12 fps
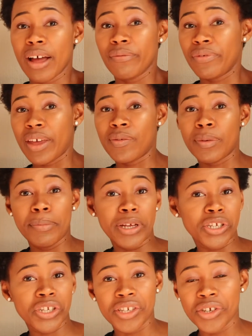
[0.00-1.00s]
I've ever
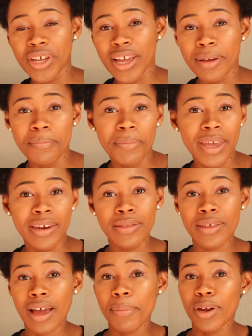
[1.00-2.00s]
mentioned to him
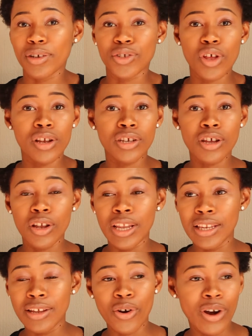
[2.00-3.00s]
anything about a solid
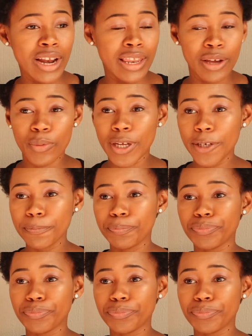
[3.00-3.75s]
or a liquid.